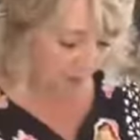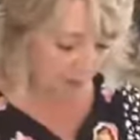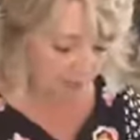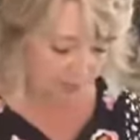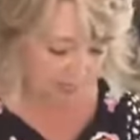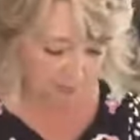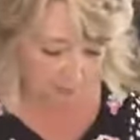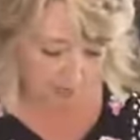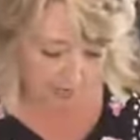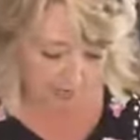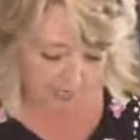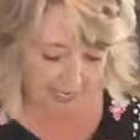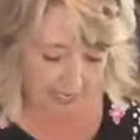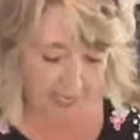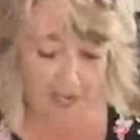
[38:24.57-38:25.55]
at my website
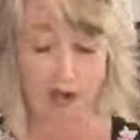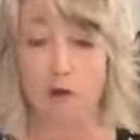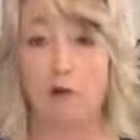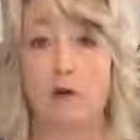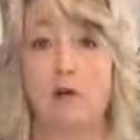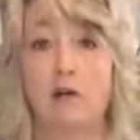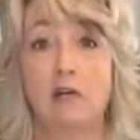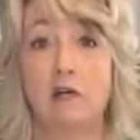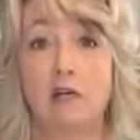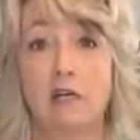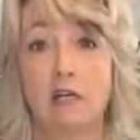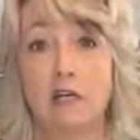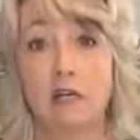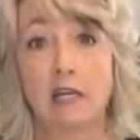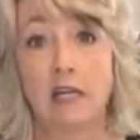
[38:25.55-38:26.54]
right now,
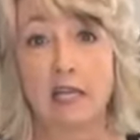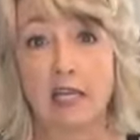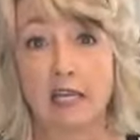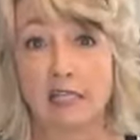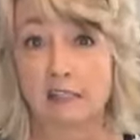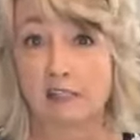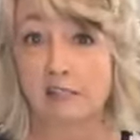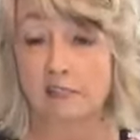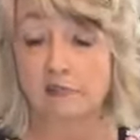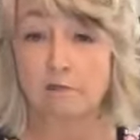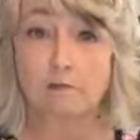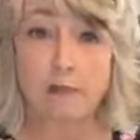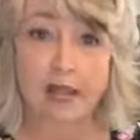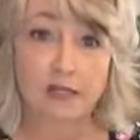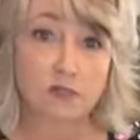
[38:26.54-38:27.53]

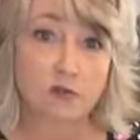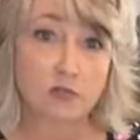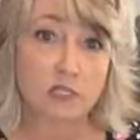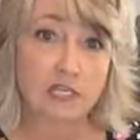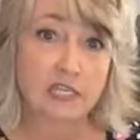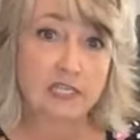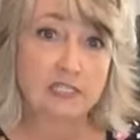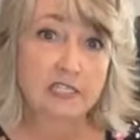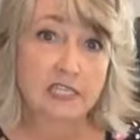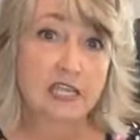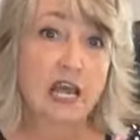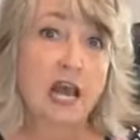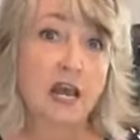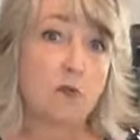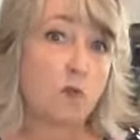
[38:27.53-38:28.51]
it's
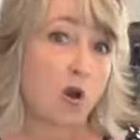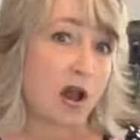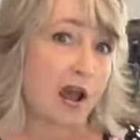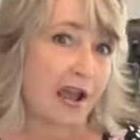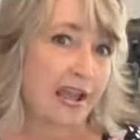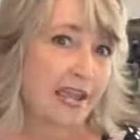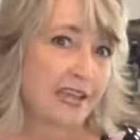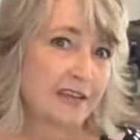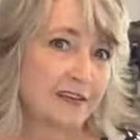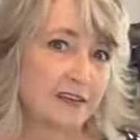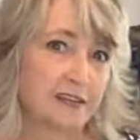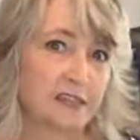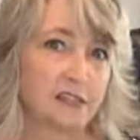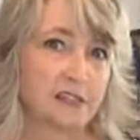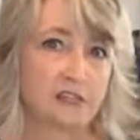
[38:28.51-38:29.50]

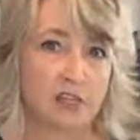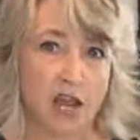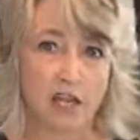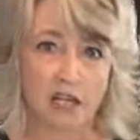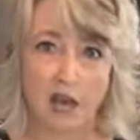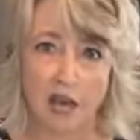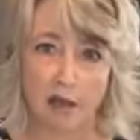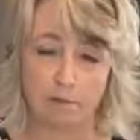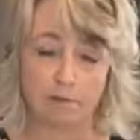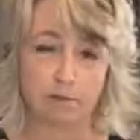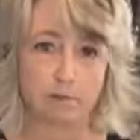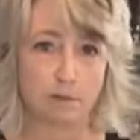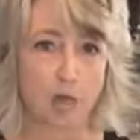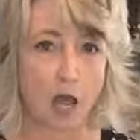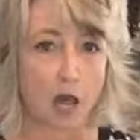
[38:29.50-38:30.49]

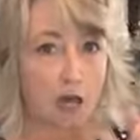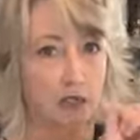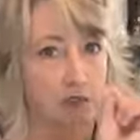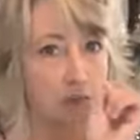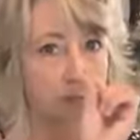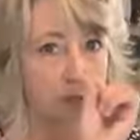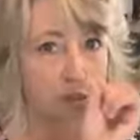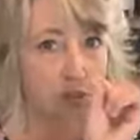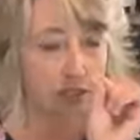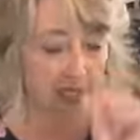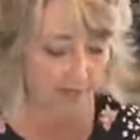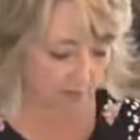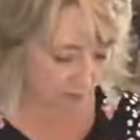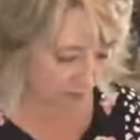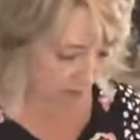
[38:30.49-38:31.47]
magnoliadiy.com. All squished
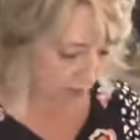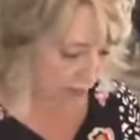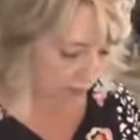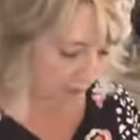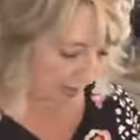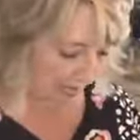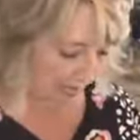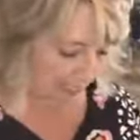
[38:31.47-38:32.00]
together, no